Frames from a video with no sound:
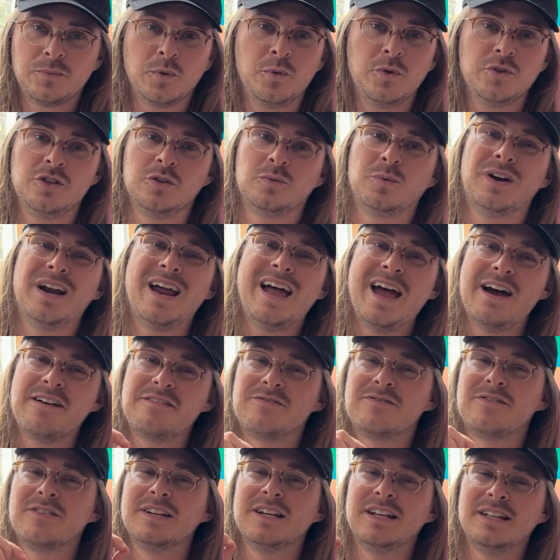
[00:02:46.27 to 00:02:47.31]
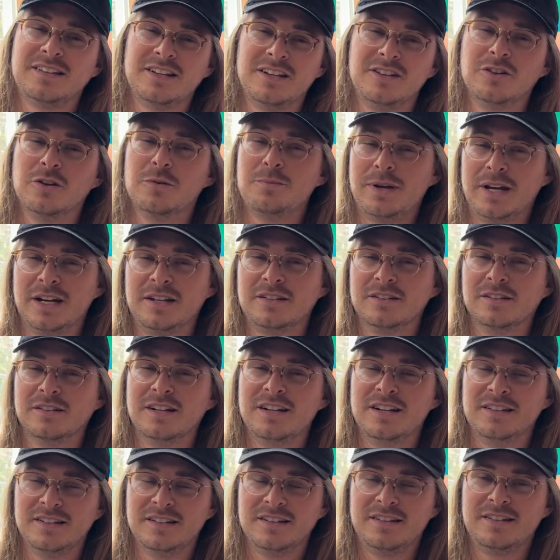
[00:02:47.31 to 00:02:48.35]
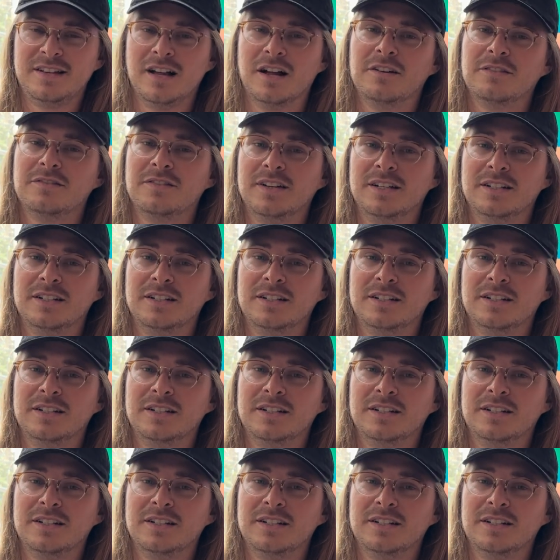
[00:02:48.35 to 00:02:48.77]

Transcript: which is where every single pixel is itself